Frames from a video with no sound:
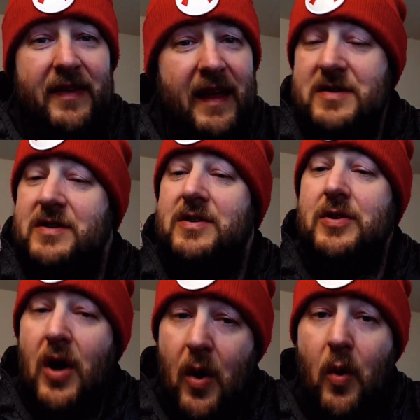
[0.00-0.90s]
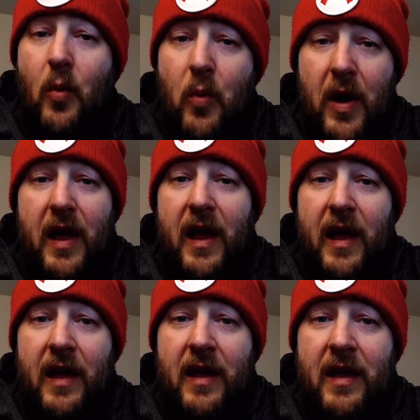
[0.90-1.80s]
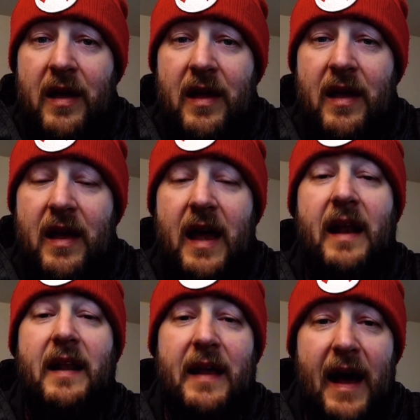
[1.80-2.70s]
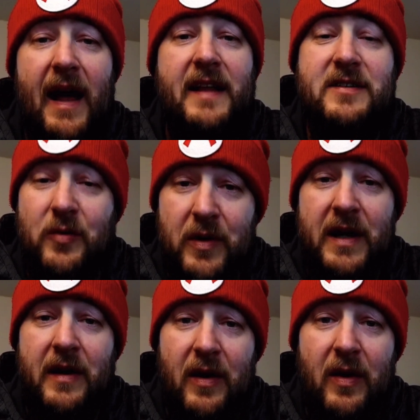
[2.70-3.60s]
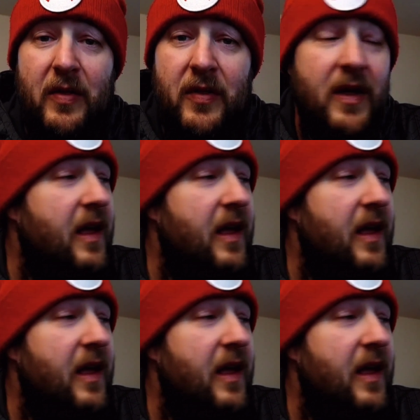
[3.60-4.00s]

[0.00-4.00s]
There's no way in God's green earth